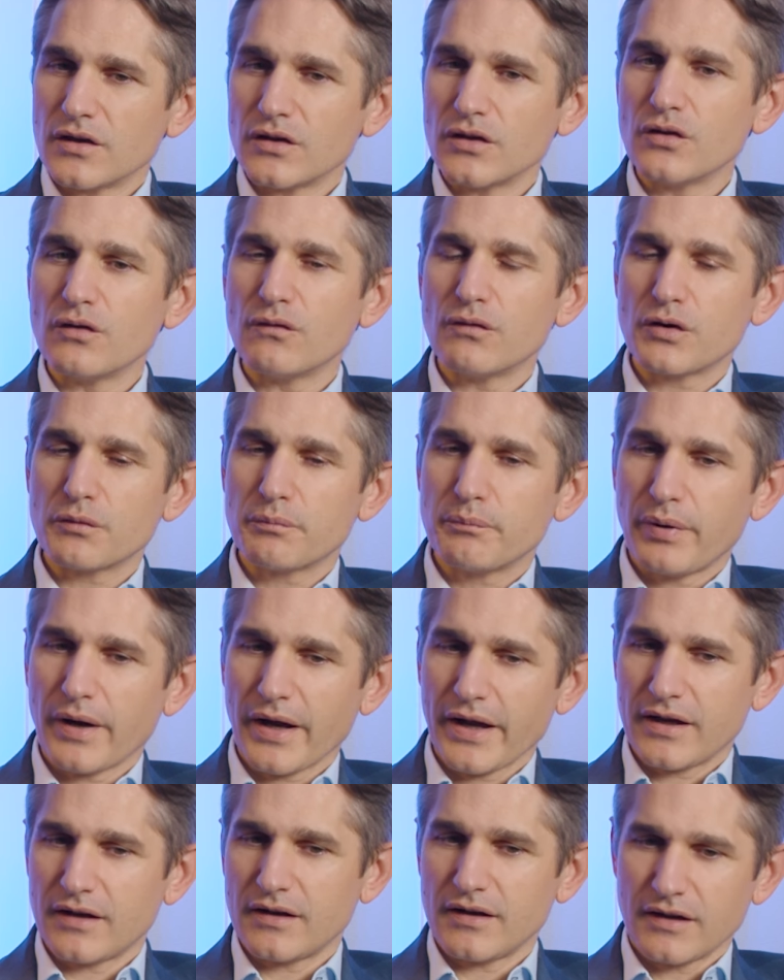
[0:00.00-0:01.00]
You were
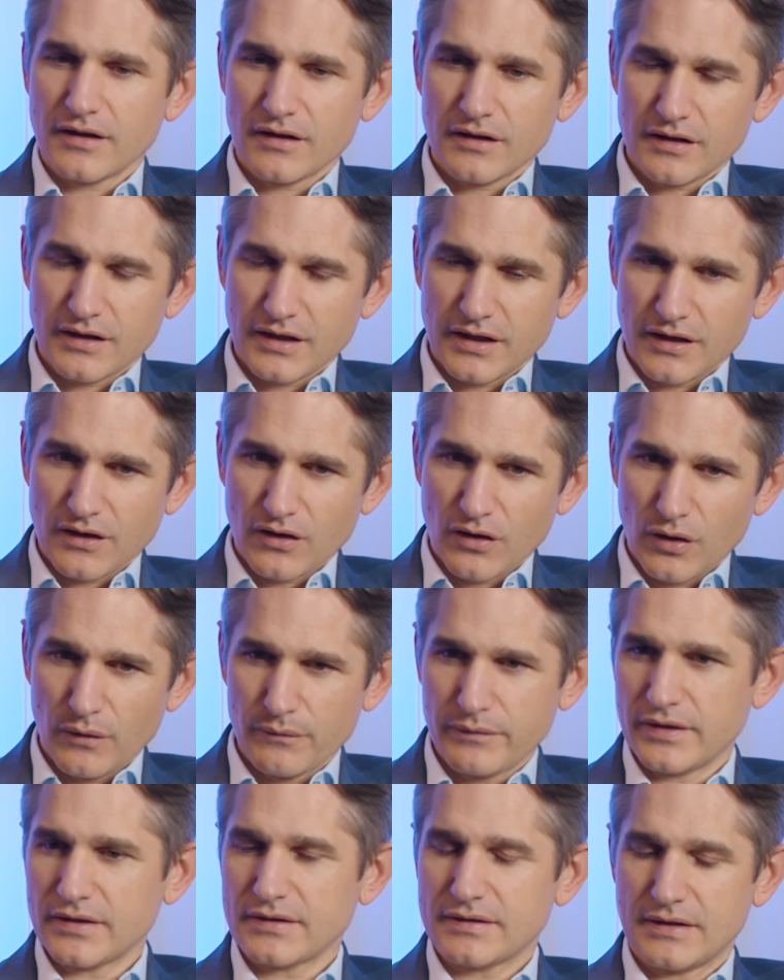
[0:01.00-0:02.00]
pioneering,
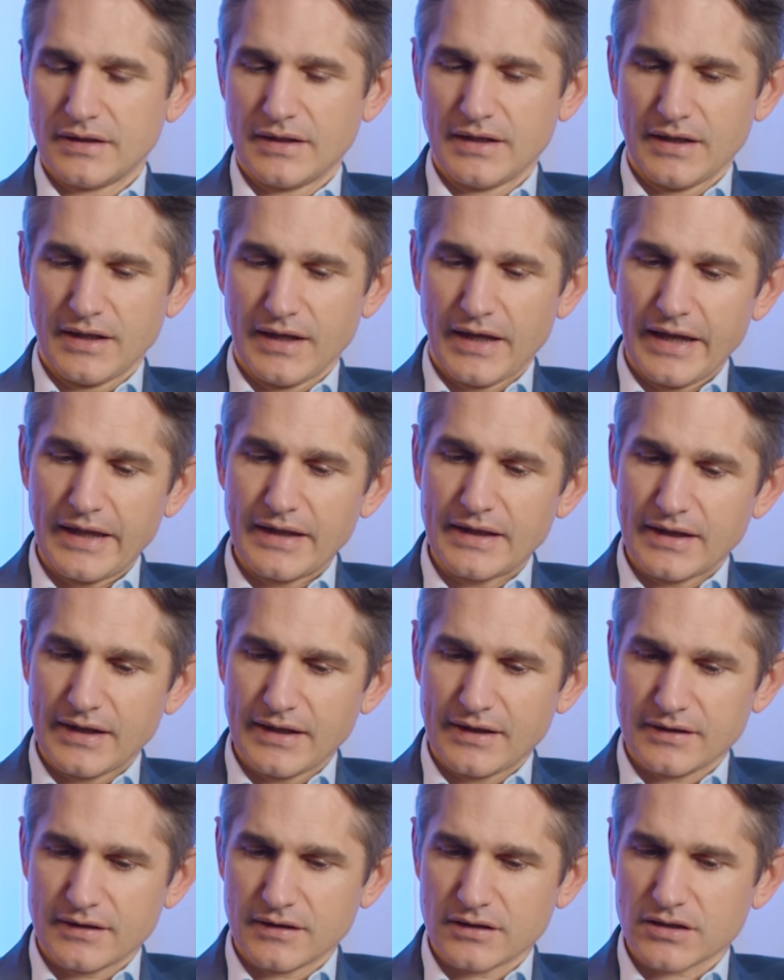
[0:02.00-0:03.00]
obviously, in
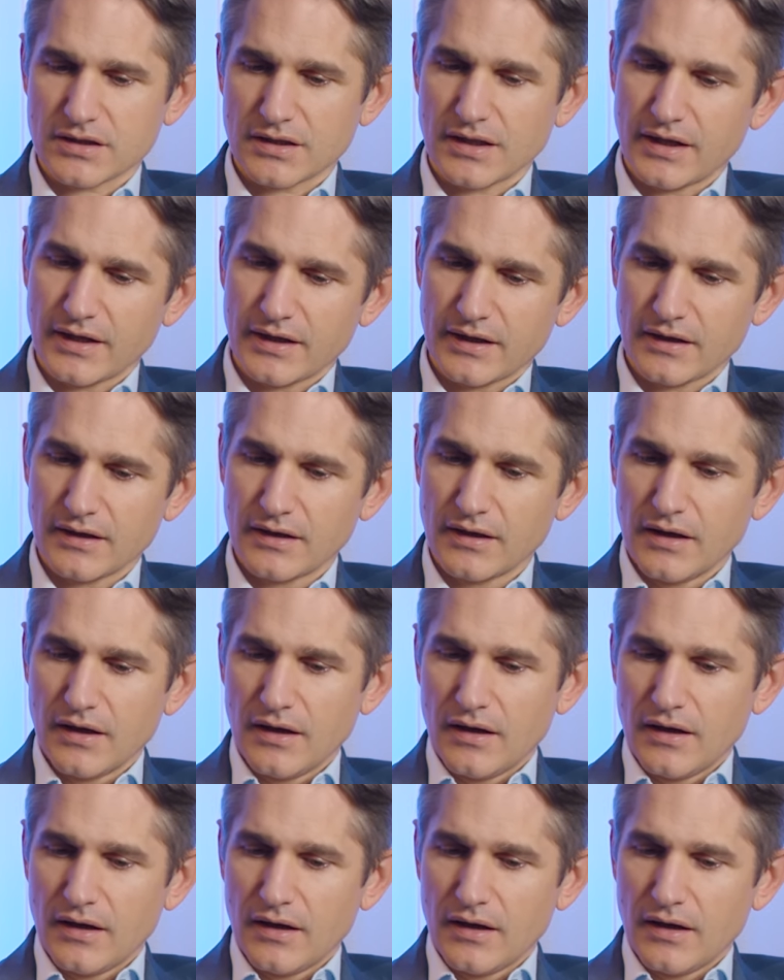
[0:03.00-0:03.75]
Liechtenstein,